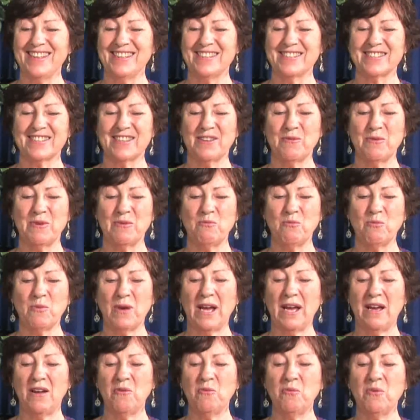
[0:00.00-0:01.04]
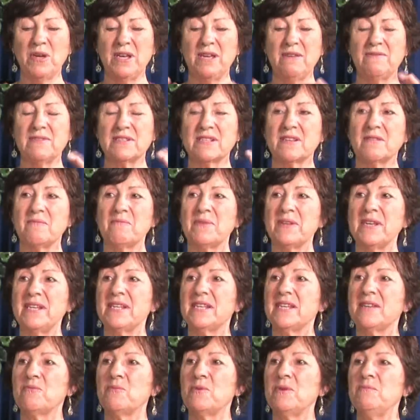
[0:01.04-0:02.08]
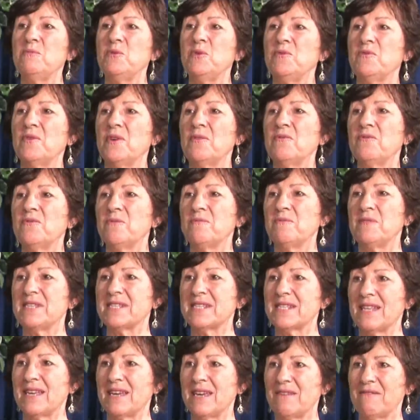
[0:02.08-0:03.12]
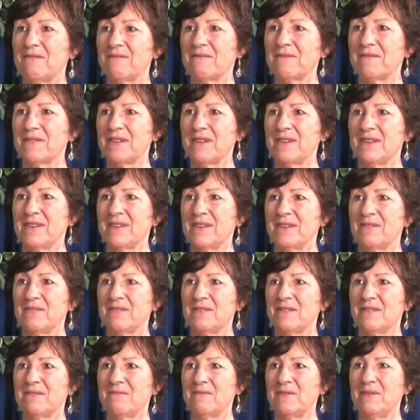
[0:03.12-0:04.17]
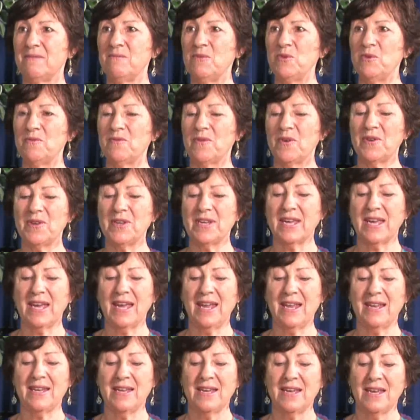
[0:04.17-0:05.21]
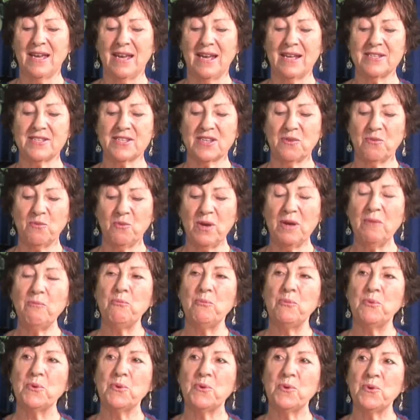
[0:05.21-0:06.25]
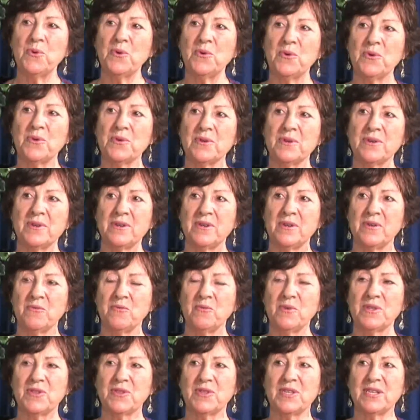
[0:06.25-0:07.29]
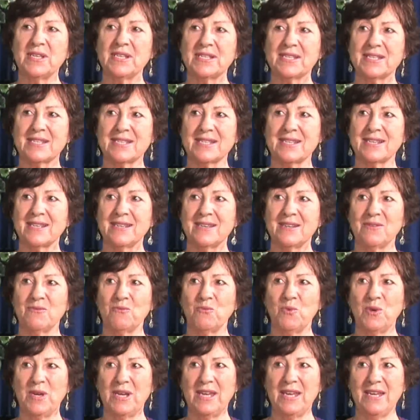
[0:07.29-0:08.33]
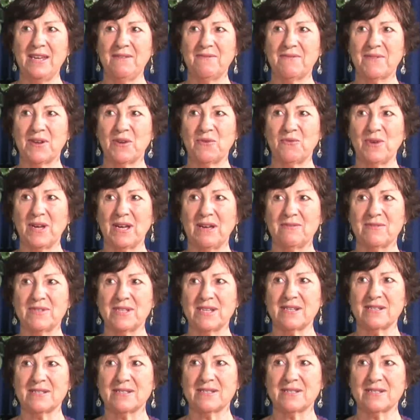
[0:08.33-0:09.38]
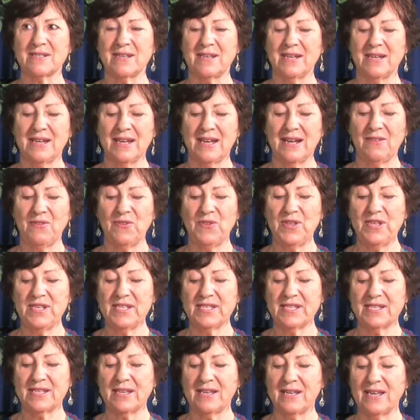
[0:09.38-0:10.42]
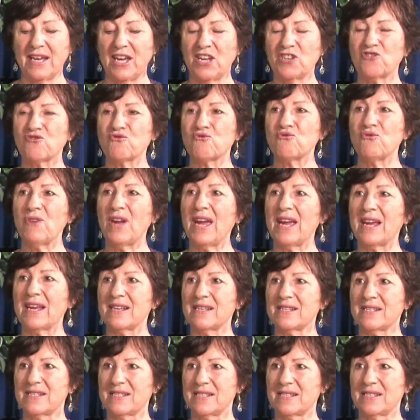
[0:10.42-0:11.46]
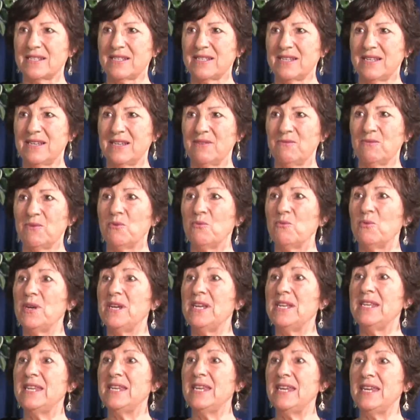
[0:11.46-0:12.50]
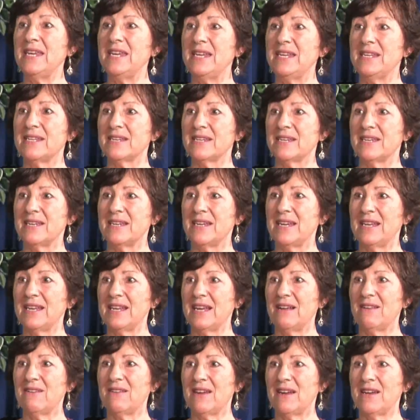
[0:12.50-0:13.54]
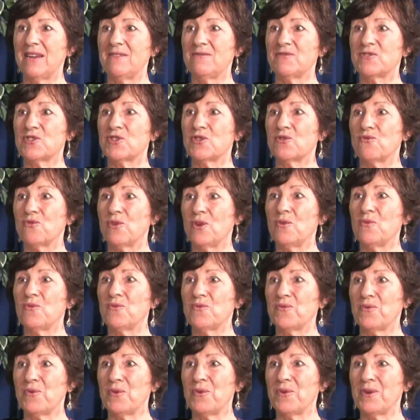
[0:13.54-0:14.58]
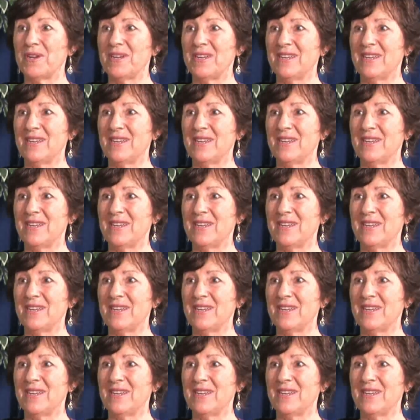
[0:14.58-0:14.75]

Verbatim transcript: So when our weave is completed, we move on from this life. We move on again. And so we're born with this weave around us. And this attracts what we need in our lives to grow through.